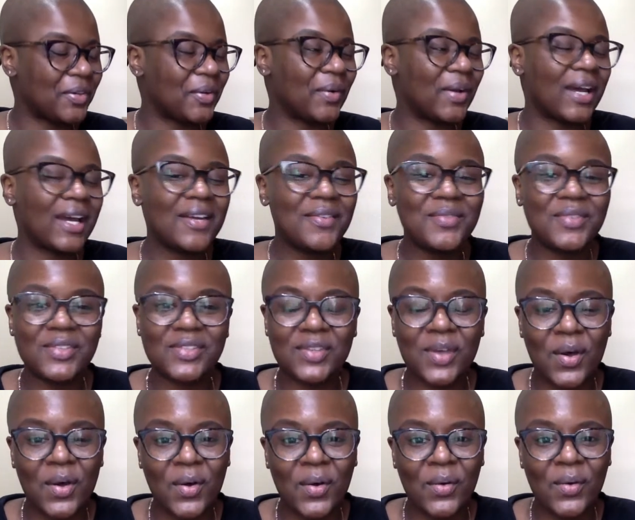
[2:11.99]
Okay,
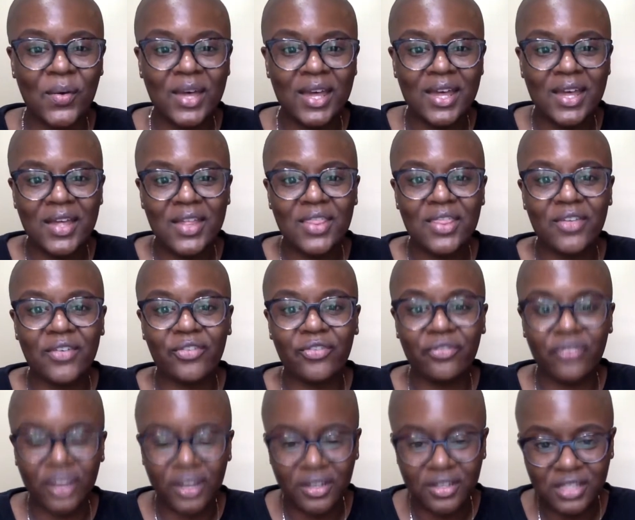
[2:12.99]
so the
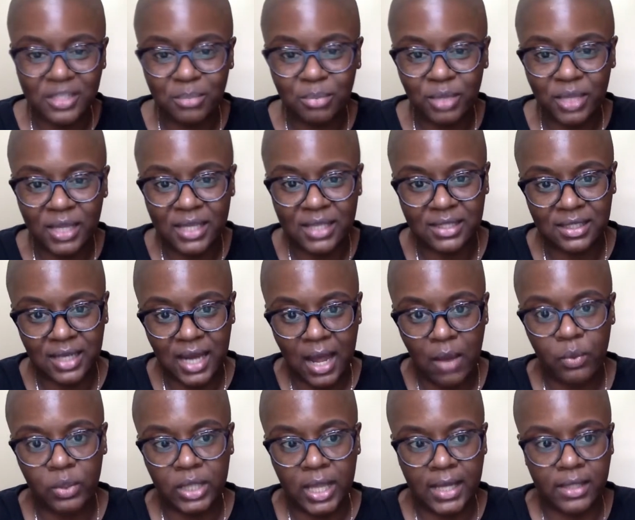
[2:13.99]
first place that I
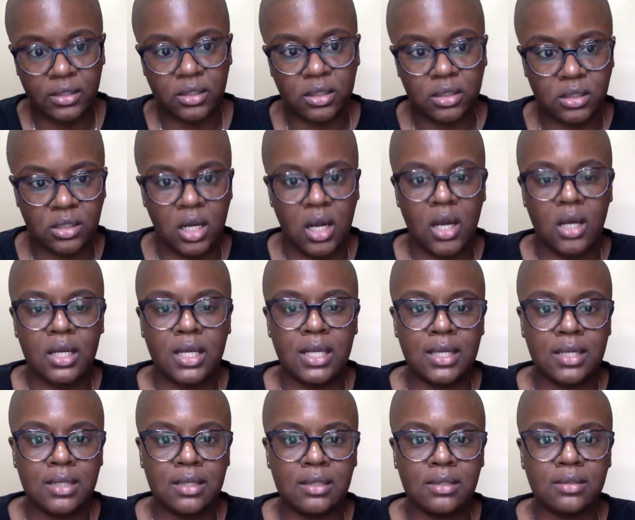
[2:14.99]
would like to start
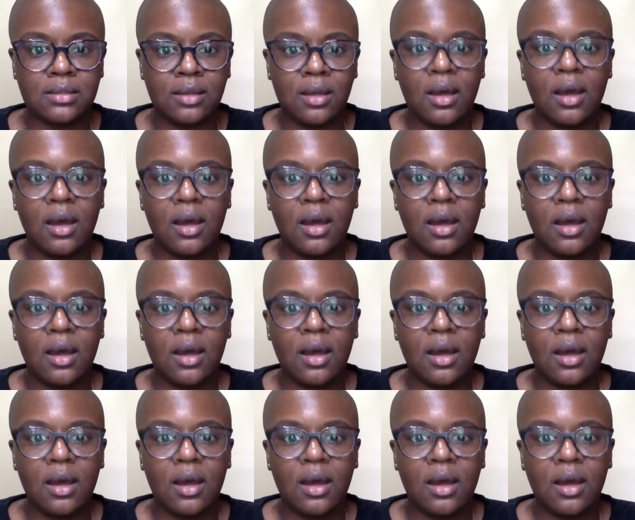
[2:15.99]
is